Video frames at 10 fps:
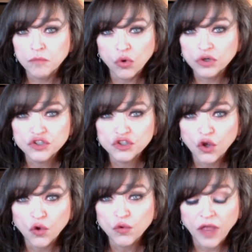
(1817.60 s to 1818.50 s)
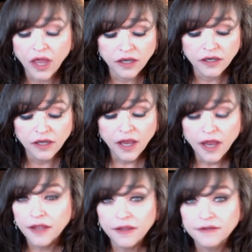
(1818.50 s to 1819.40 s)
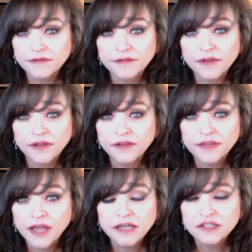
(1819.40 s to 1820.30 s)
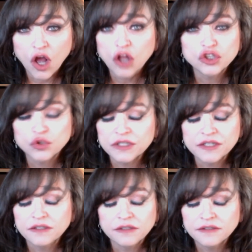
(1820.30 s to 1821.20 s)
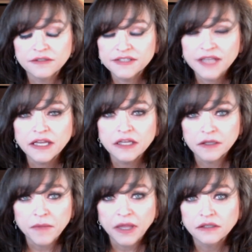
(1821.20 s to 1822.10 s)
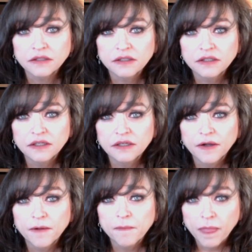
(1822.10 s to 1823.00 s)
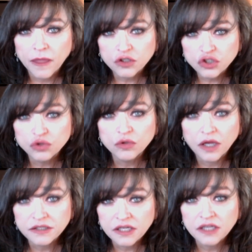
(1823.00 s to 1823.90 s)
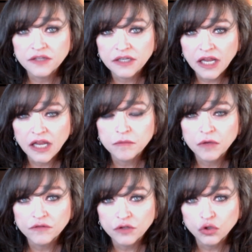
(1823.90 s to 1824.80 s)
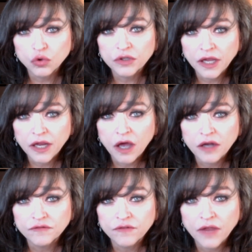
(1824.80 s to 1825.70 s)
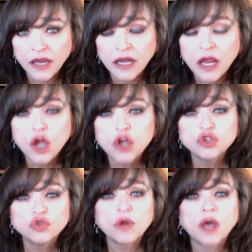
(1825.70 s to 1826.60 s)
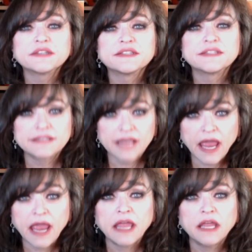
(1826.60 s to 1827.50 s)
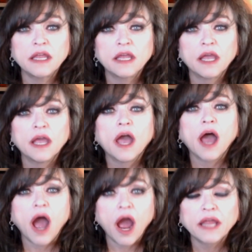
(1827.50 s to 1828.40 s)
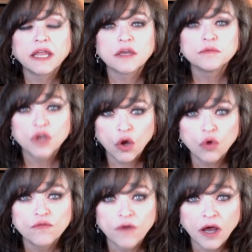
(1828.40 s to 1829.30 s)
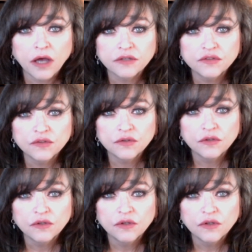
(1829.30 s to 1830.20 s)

More so than the idolatry, second command. Do not take the name of the Lord thy God in vain. Do not say, I am Jehovah's.